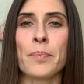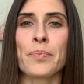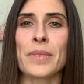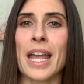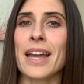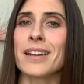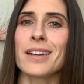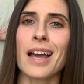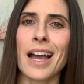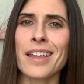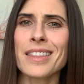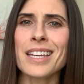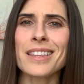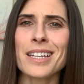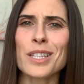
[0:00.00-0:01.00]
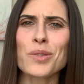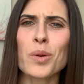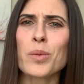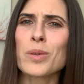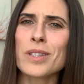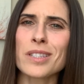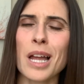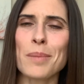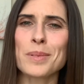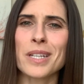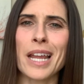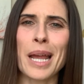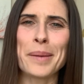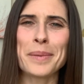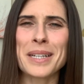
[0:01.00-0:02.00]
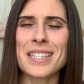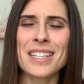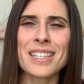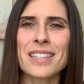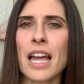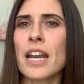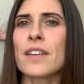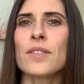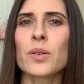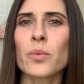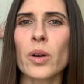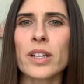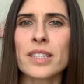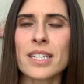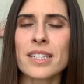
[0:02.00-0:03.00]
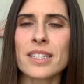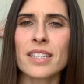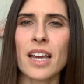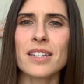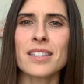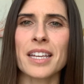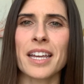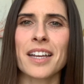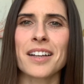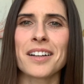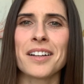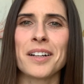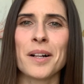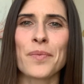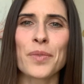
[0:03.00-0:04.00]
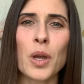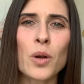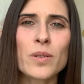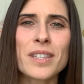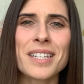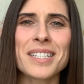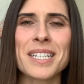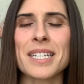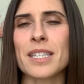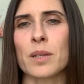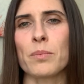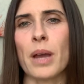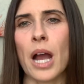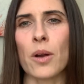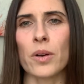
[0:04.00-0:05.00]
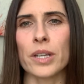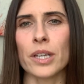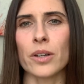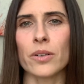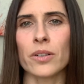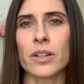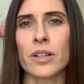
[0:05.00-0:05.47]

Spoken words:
And I think that's where we'll stop today because it's not even worth discussing those that disempower you.